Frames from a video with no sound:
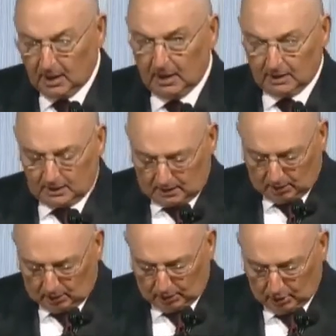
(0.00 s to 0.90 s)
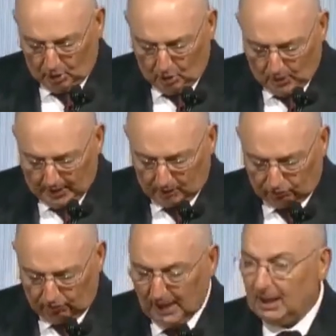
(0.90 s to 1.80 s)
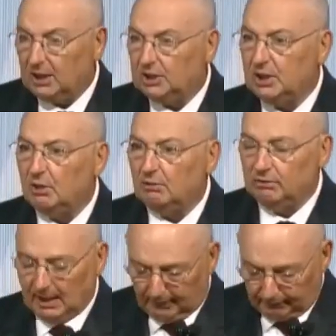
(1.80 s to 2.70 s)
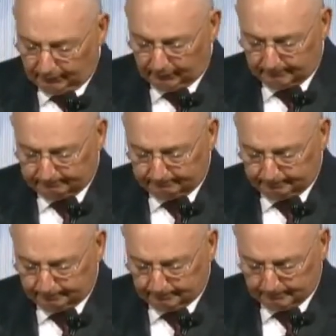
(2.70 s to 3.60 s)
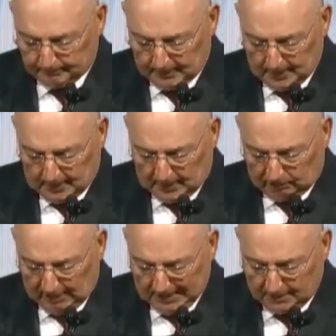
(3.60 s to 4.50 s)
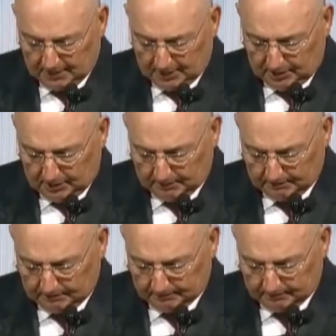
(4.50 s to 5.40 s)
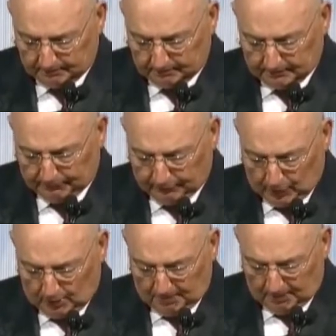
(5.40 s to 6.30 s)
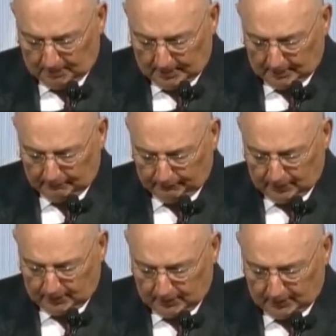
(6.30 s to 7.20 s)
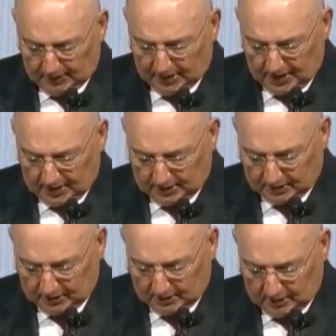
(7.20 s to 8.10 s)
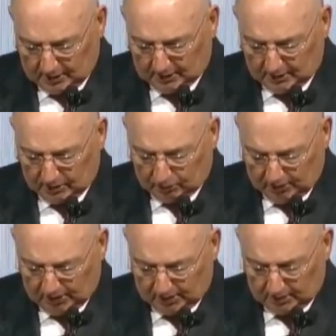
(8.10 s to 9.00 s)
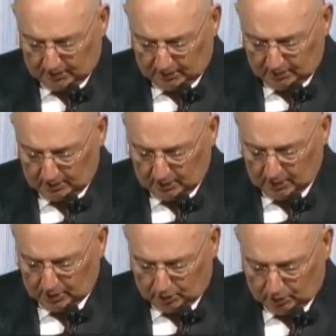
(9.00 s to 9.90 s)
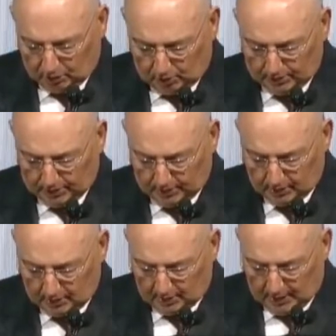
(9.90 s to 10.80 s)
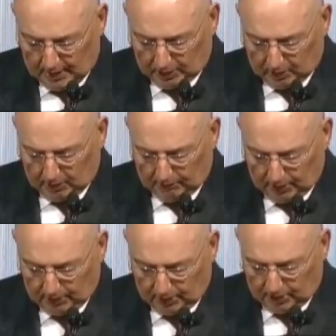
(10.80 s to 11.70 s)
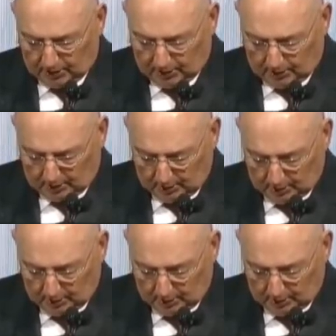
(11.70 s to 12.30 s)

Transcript: is ongoing reality of life. Harassment, verbal and physical attacks in the streets, in schools, at universities,